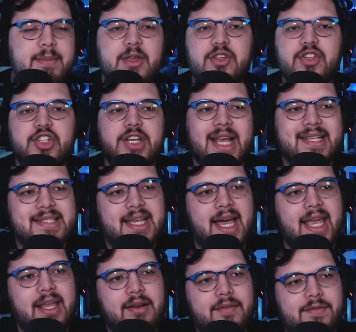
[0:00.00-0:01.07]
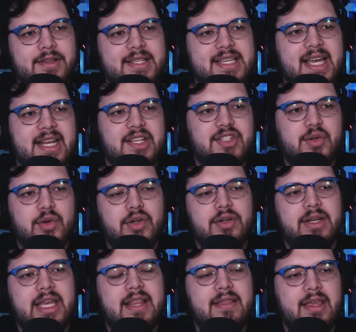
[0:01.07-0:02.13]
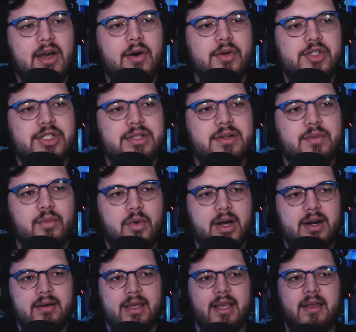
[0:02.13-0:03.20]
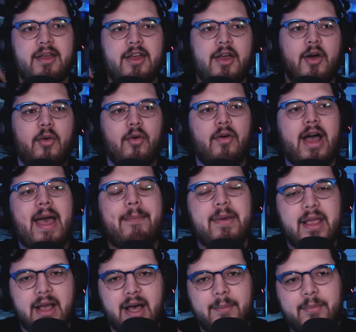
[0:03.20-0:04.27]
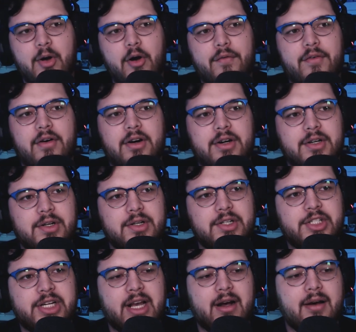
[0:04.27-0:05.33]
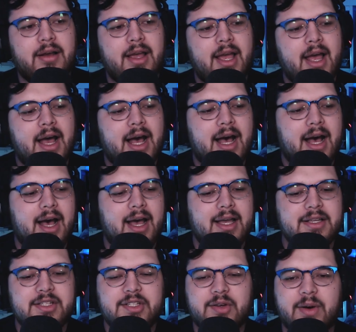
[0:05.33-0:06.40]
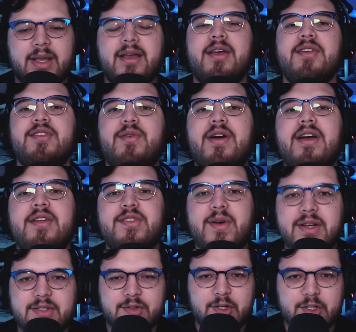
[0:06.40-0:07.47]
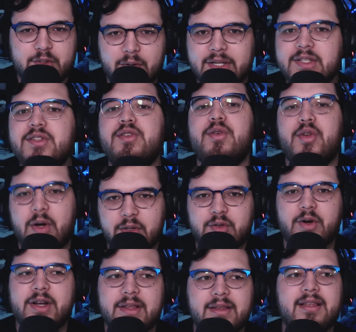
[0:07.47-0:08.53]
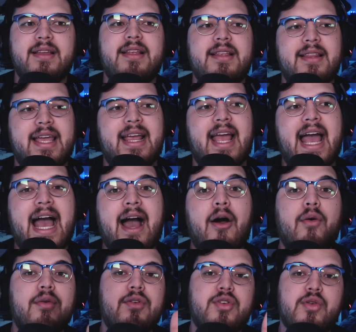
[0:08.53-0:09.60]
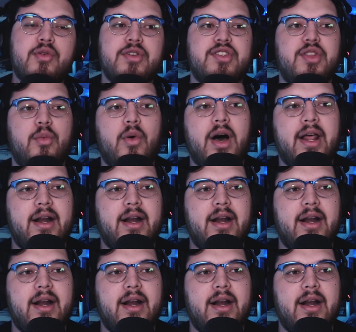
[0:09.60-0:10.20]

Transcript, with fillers: maybe chest height for the tiny Squirtle in the ocean, water like lapping up over her shell. Uh, and she's going, Squirtle, squirt, squirt, squirt, squirt, squirt, squirt, like out towards the